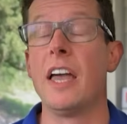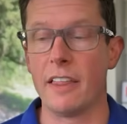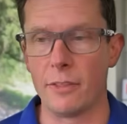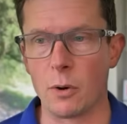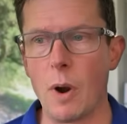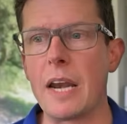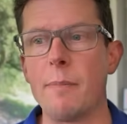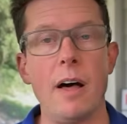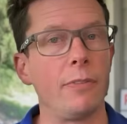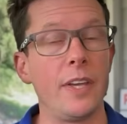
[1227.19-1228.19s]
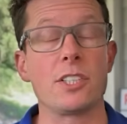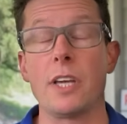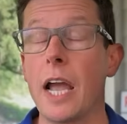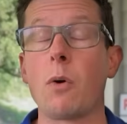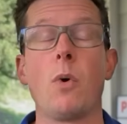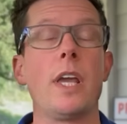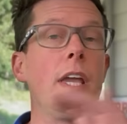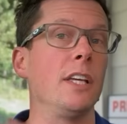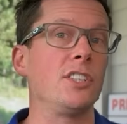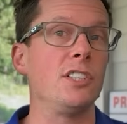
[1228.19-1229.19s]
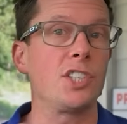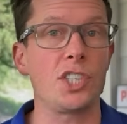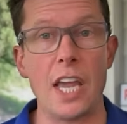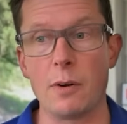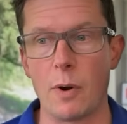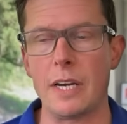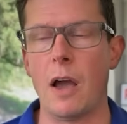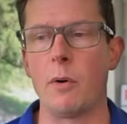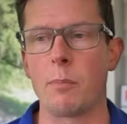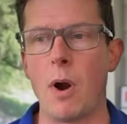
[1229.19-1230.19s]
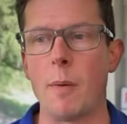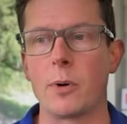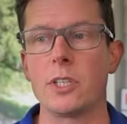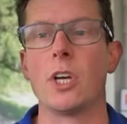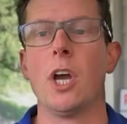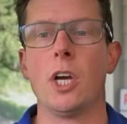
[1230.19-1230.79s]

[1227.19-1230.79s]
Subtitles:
They're right about this. Equity is insane right now in properties.